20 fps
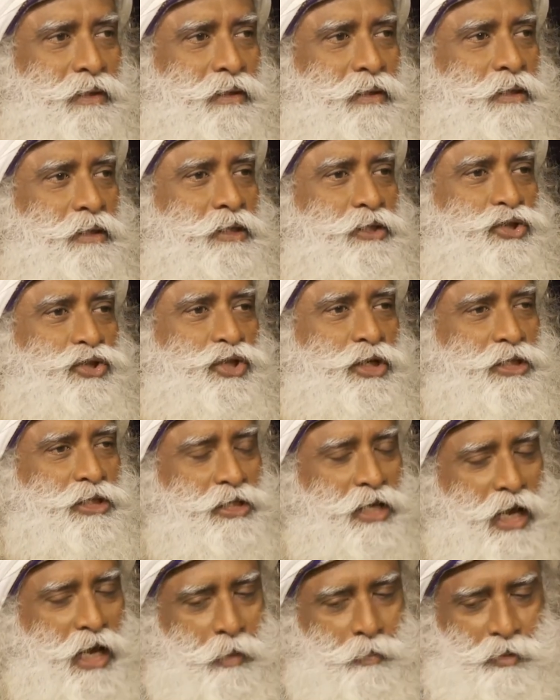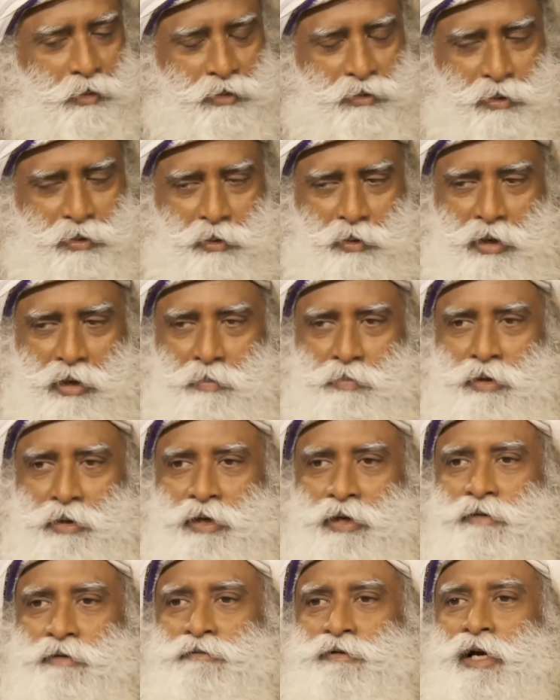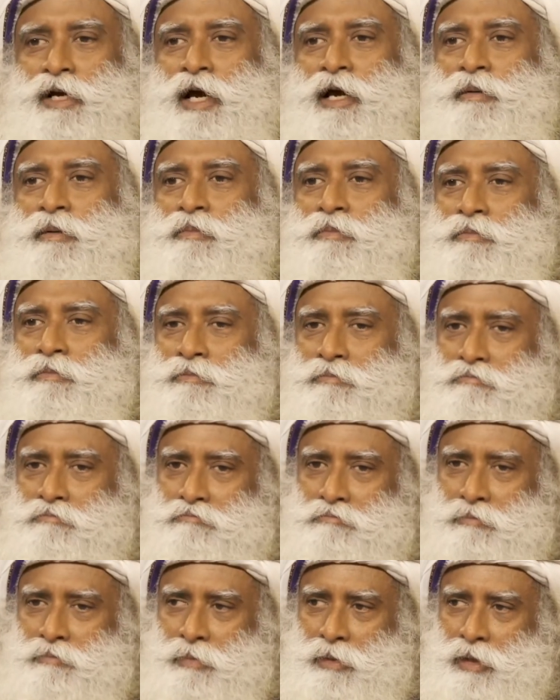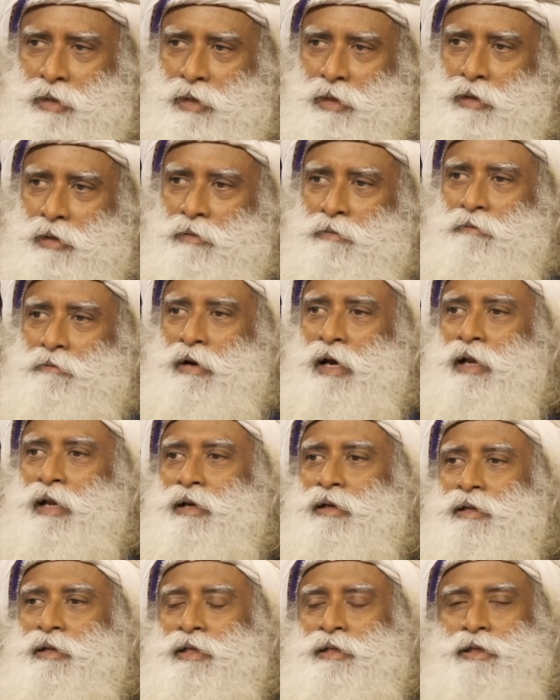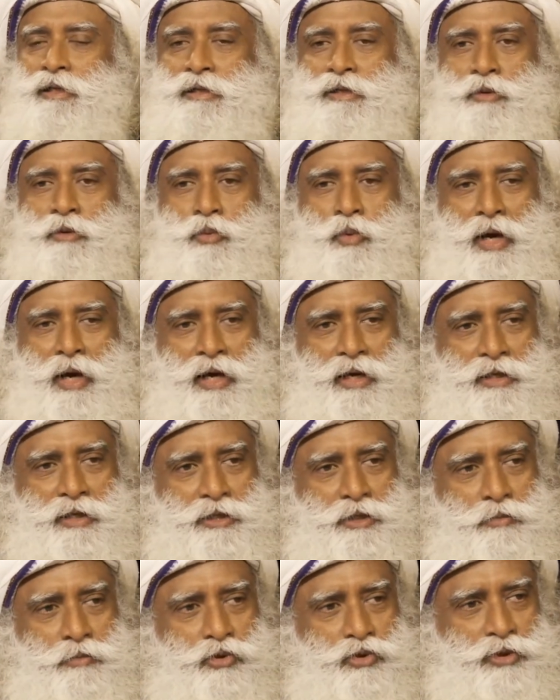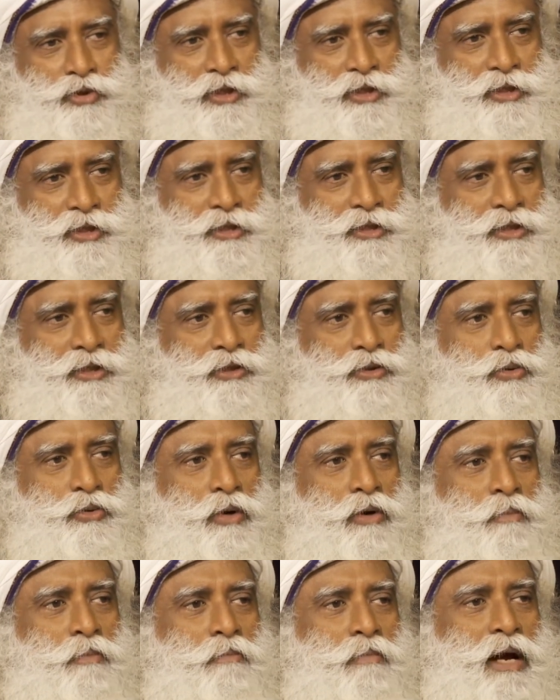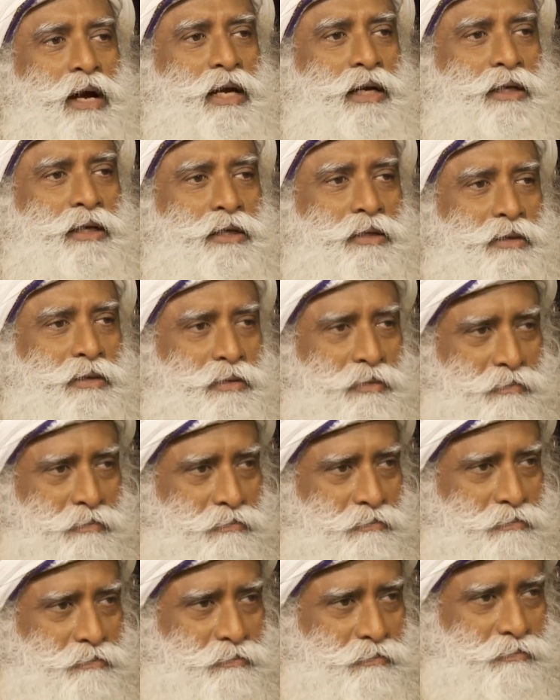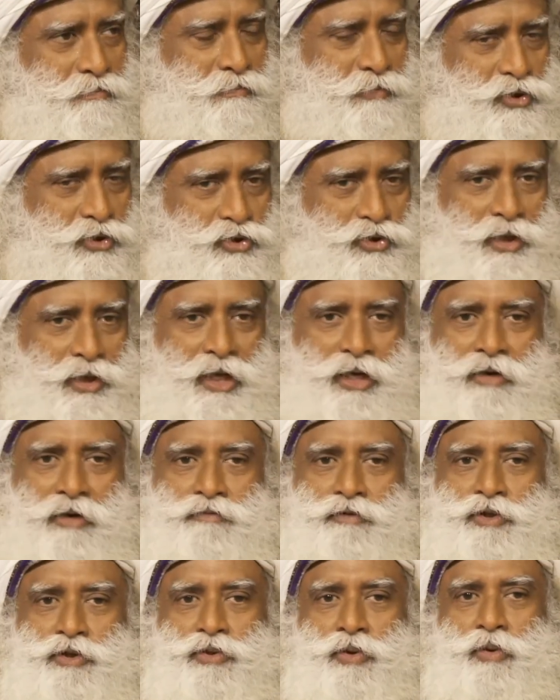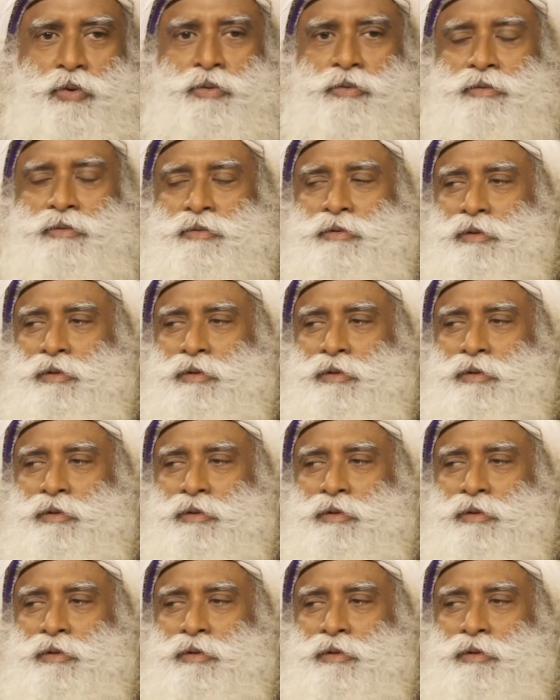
It just happened over a period of time. Well, either the virus mutated into a milder strain of its own,